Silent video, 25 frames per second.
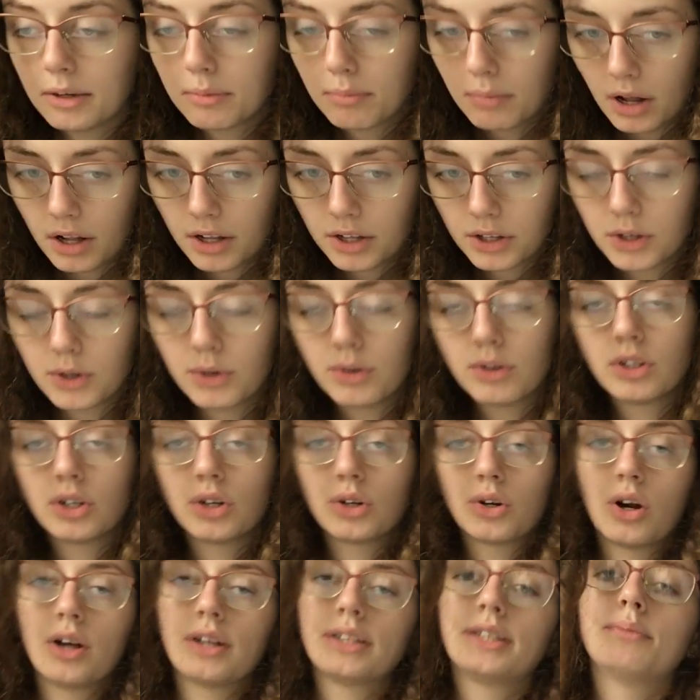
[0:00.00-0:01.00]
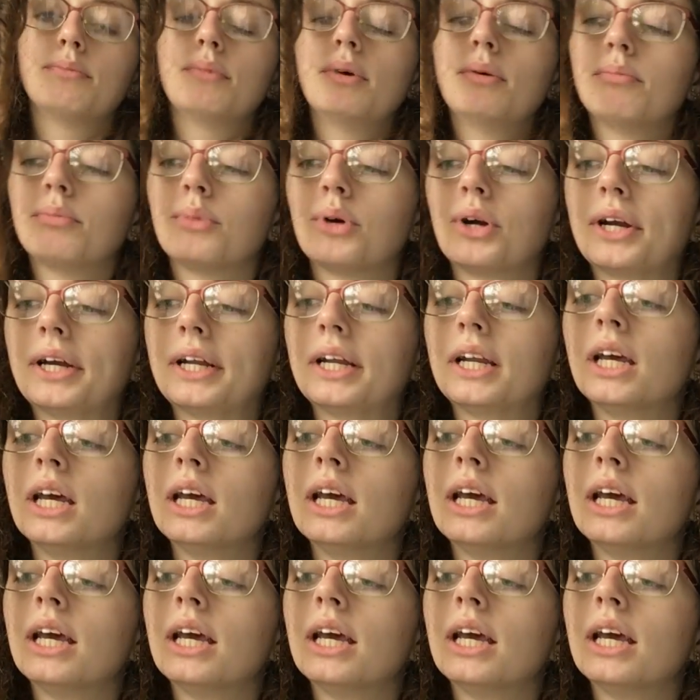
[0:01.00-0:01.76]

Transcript: molecules across the membrane.